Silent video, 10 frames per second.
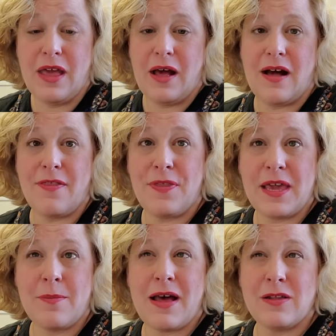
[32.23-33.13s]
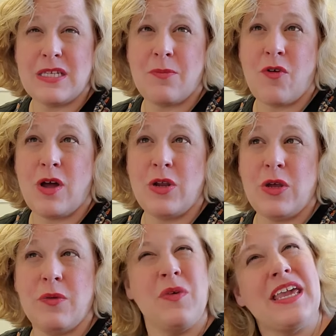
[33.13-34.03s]
uh, think about someone
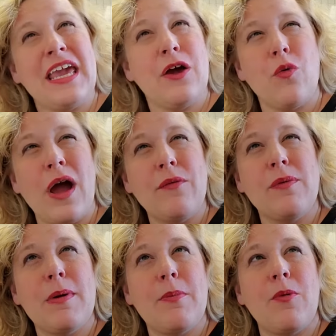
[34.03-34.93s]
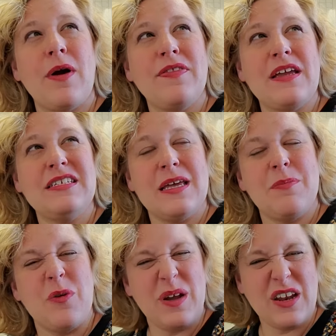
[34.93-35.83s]
and we can't quite remember what they did,
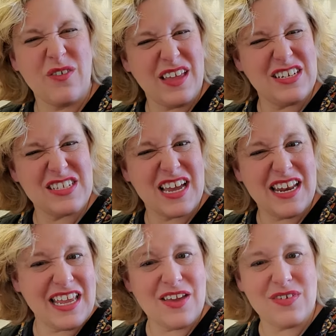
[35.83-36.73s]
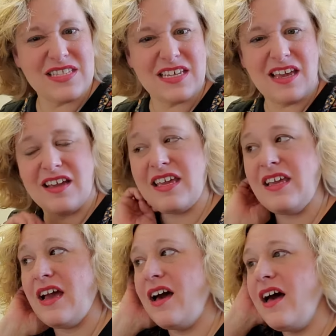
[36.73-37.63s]
but we know they just kind of gave us a
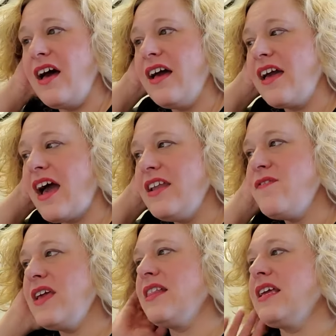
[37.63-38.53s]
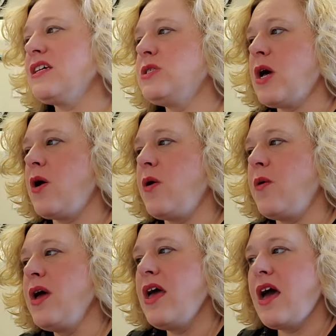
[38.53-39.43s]
yucky uh, kind of feeling.
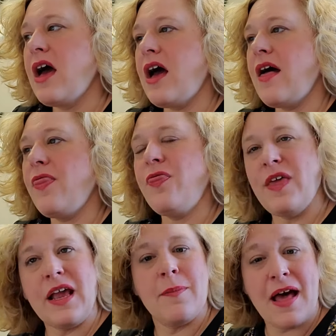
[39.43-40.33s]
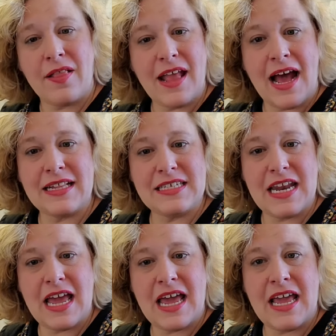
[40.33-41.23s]
So uh, think about that
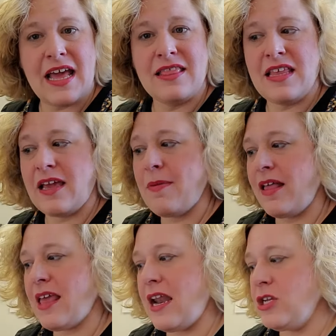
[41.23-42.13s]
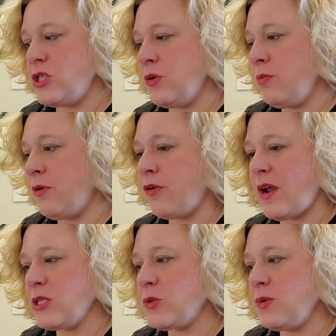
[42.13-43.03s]
today and think about that as you
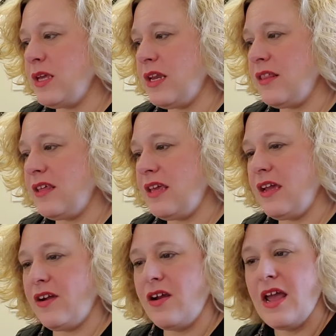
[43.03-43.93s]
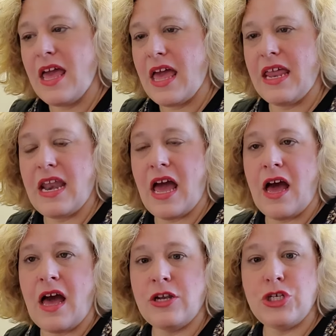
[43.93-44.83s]
progress through the end of the year and
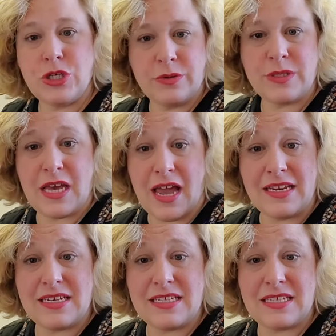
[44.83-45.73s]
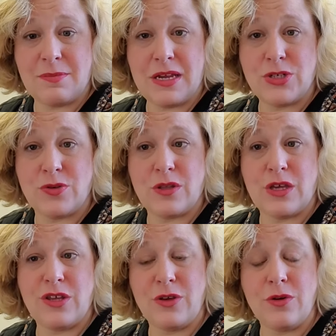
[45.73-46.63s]
uh, choose kindness and make sure that
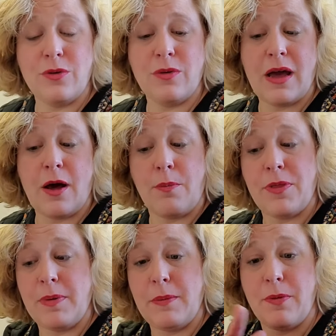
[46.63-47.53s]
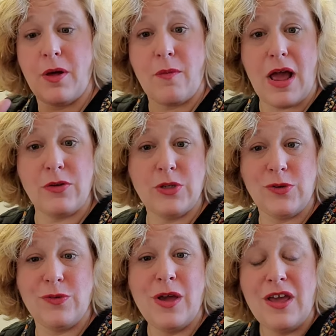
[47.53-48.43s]
that you help the people around
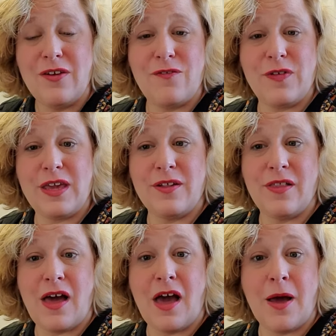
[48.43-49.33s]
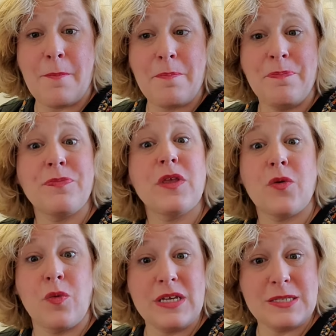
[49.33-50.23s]
you feel um,
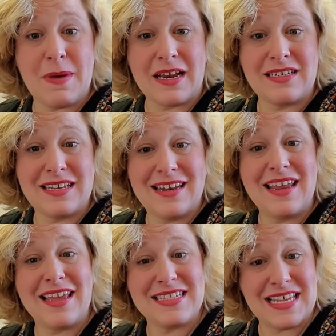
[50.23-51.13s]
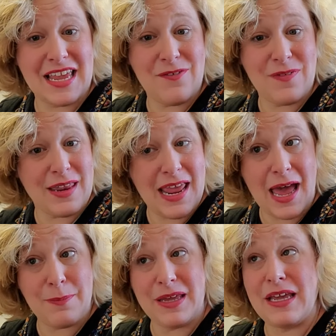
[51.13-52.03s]
respected, safe, and
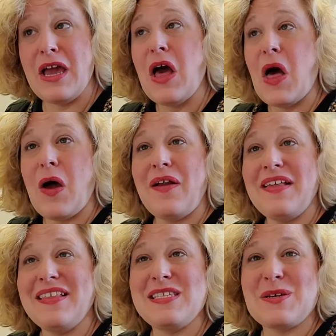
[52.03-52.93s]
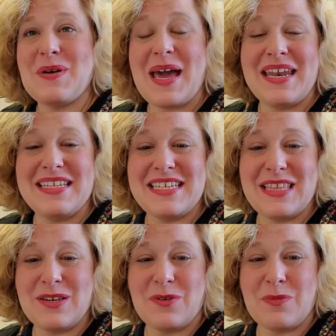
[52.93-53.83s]
happy. All right, let's go ahead and
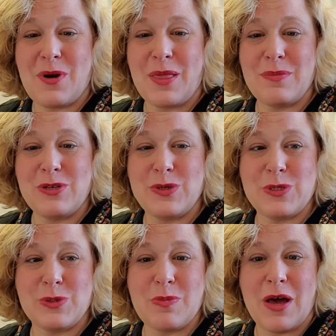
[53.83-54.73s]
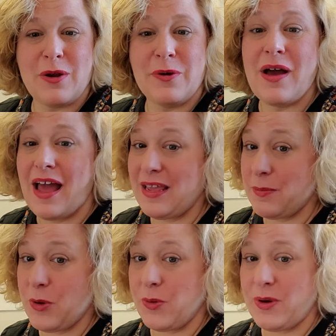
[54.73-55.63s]
say the Northmore Elementary School motto. I
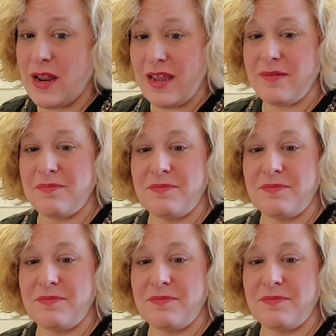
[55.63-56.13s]
am a golden knight.